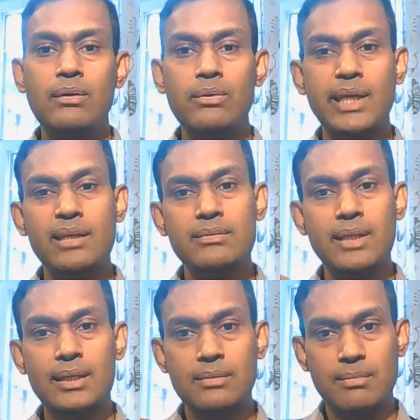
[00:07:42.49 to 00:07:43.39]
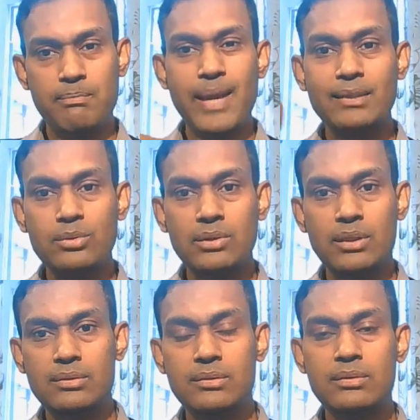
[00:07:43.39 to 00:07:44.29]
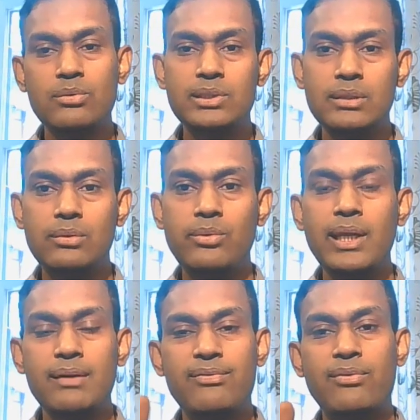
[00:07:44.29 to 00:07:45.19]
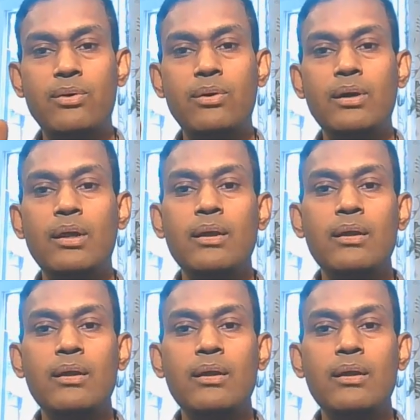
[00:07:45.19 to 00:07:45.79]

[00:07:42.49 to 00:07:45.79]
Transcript: okay, is that match with this question 3 and 4?